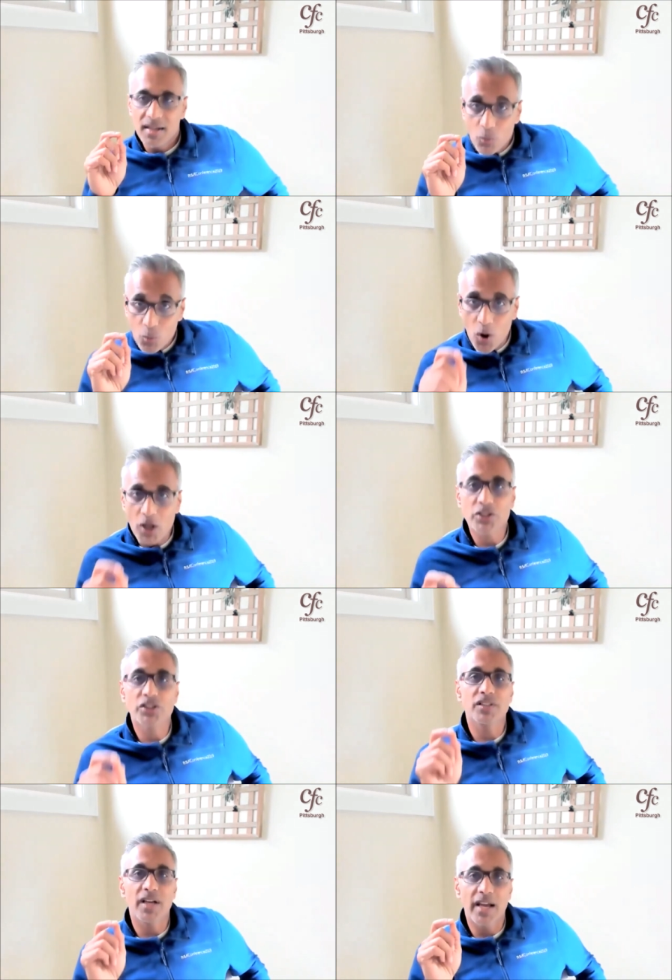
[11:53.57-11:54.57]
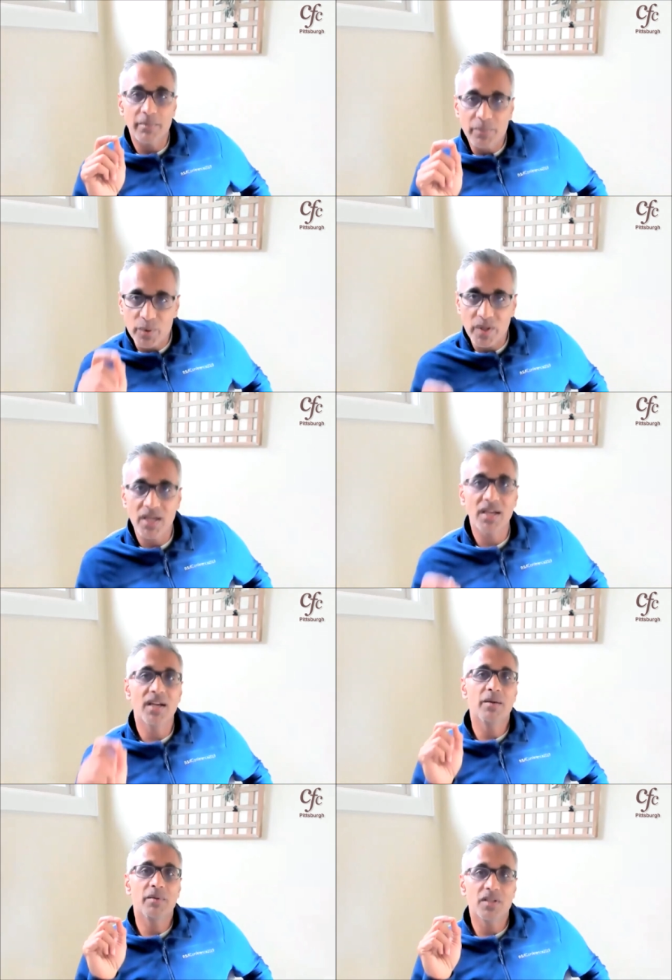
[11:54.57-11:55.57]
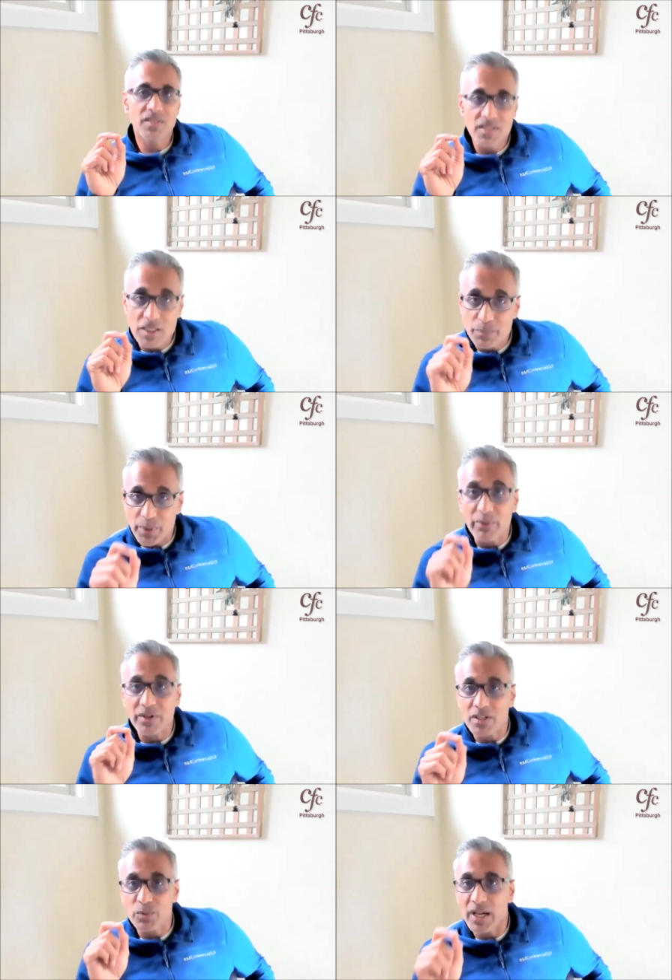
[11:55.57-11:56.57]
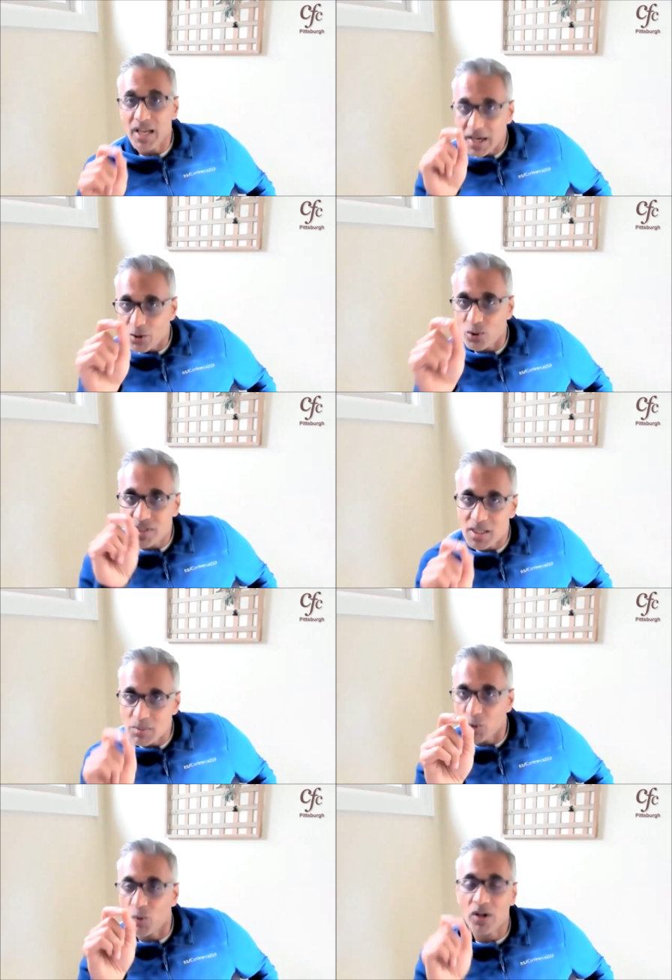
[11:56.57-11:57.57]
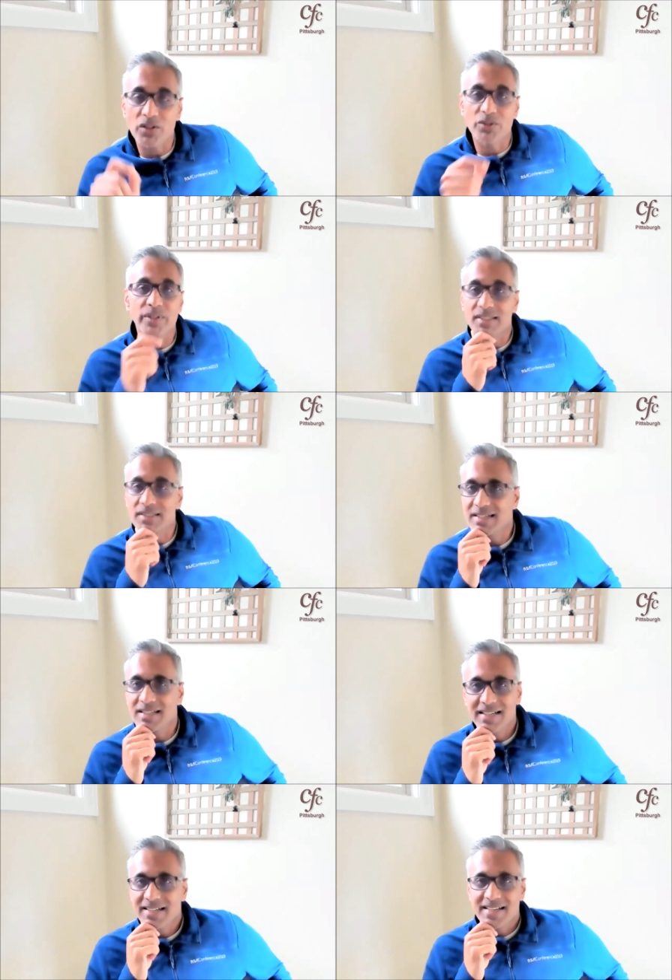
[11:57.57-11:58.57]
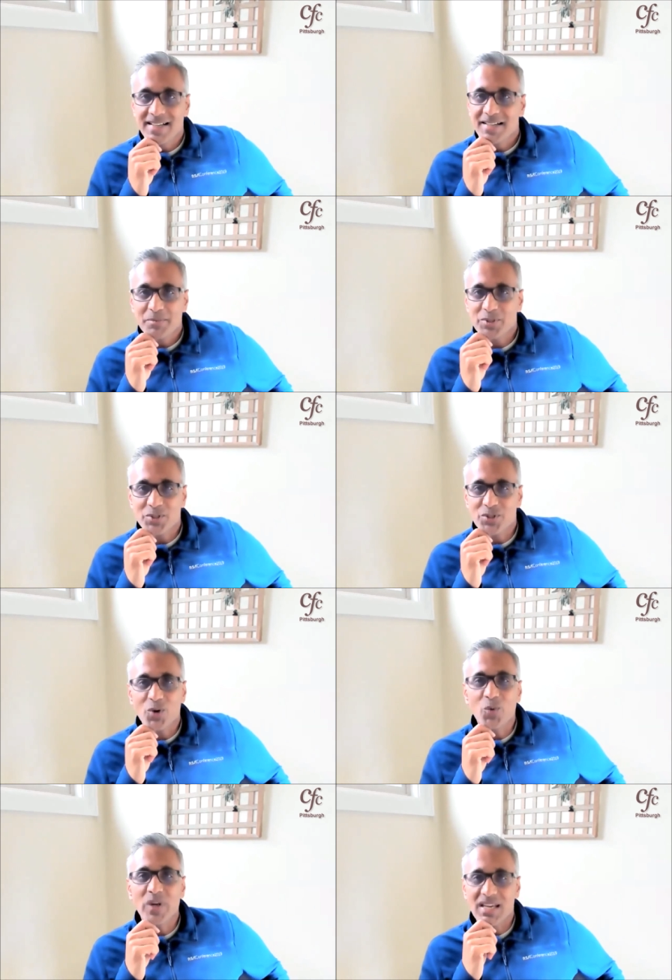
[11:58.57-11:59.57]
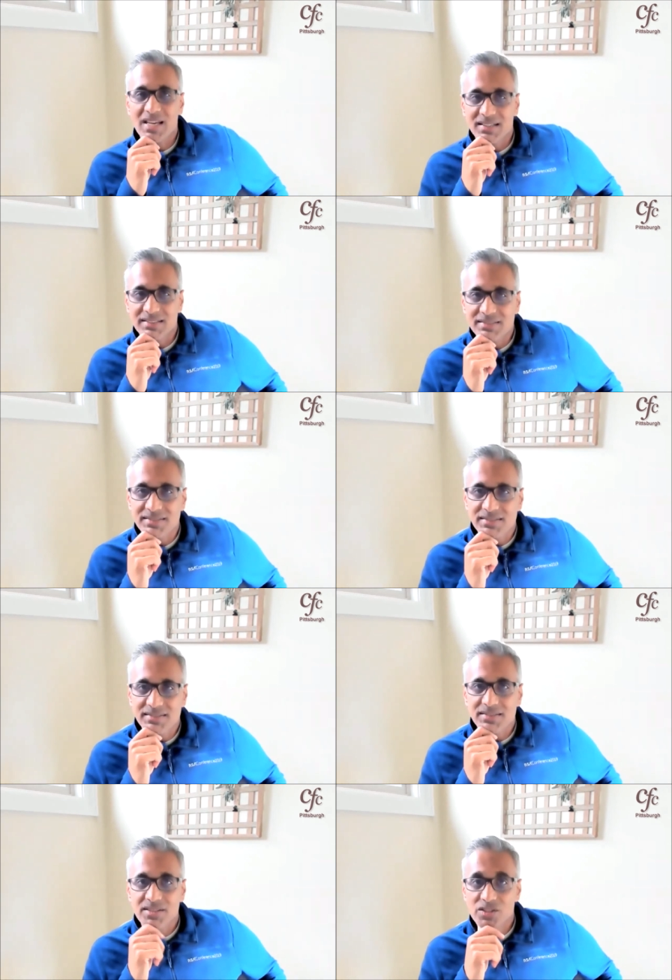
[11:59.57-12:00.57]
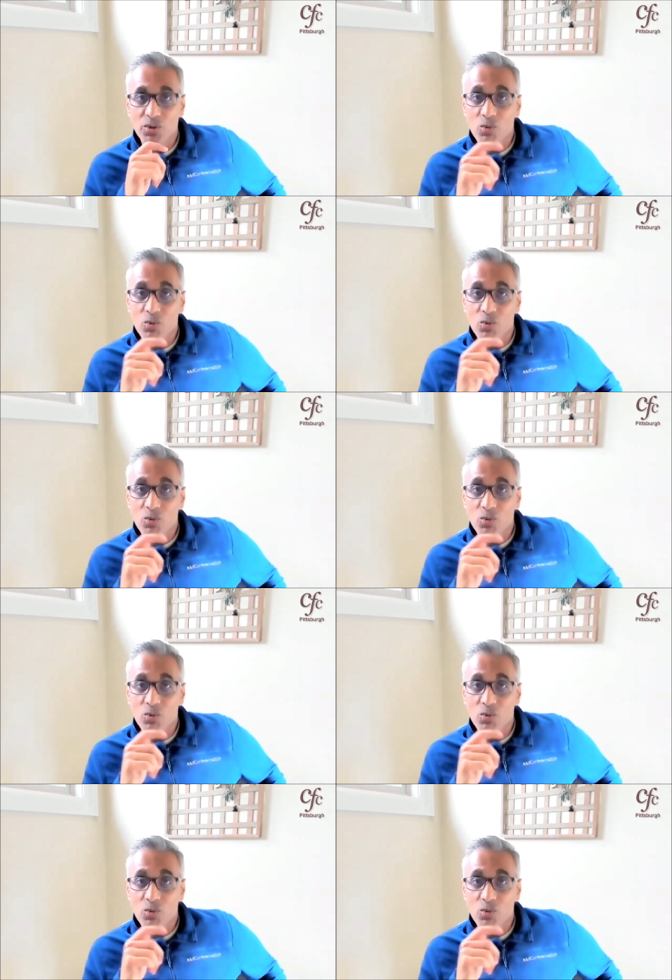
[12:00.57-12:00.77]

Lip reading: watch and pray because the spirit is willing. I know, Sandeep, you want to do it, but you're so weak. So